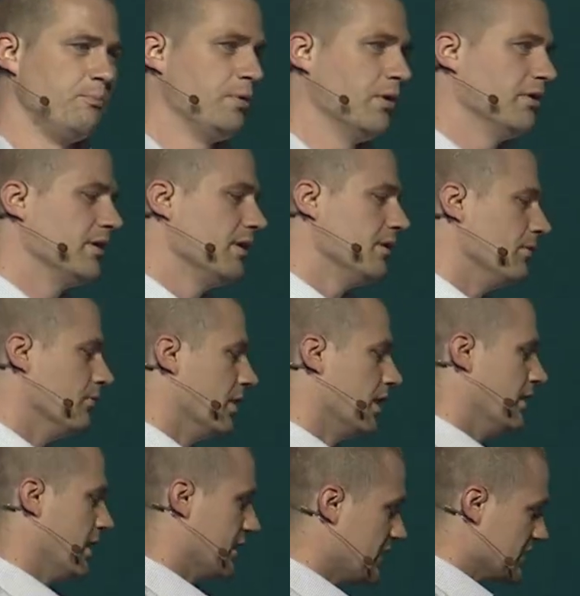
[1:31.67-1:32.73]
But
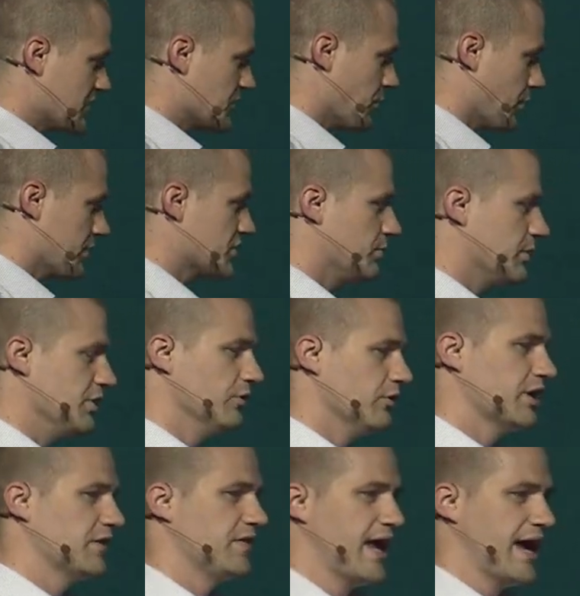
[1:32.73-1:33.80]
it gets worse when you
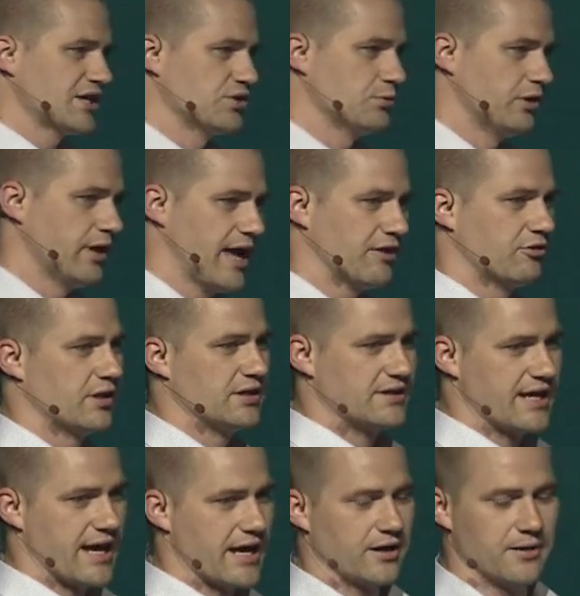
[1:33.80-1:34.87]
look at the actual aggregate
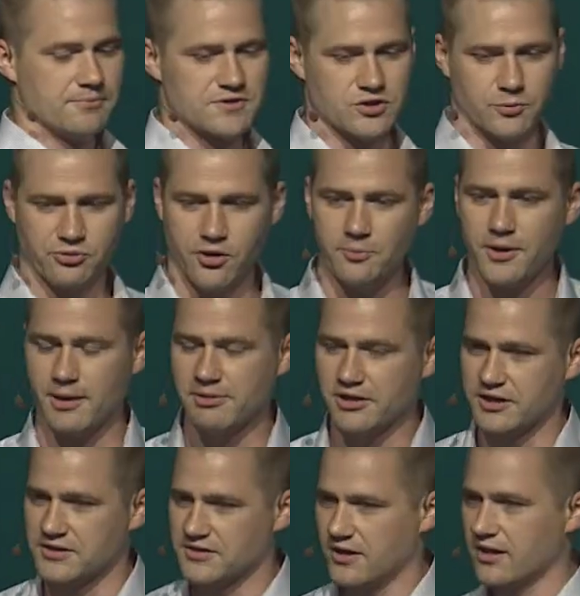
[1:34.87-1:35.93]
data. So
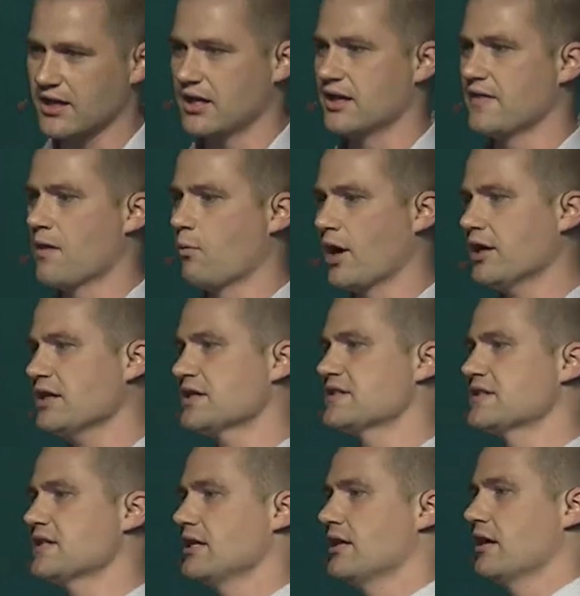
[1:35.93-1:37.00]
ProPublica dug in, and they wanted to
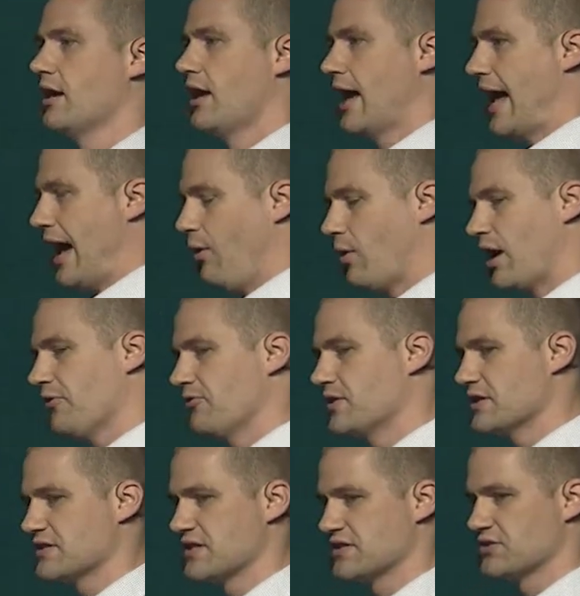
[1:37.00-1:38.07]
see how
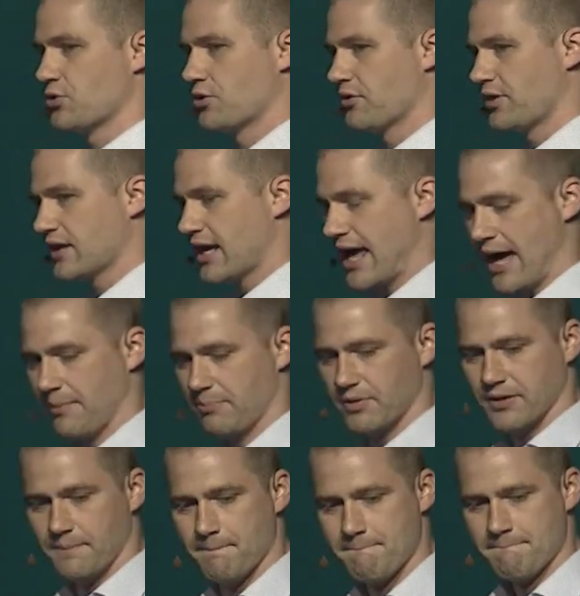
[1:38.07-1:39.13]
often does this sort of thing
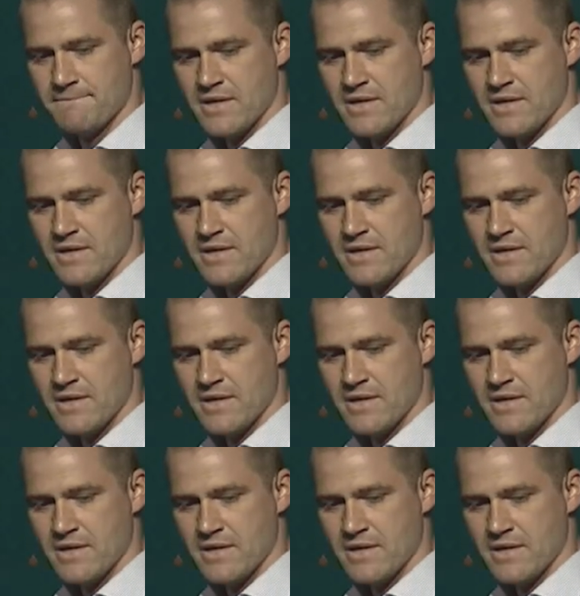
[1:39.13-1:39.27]
happen.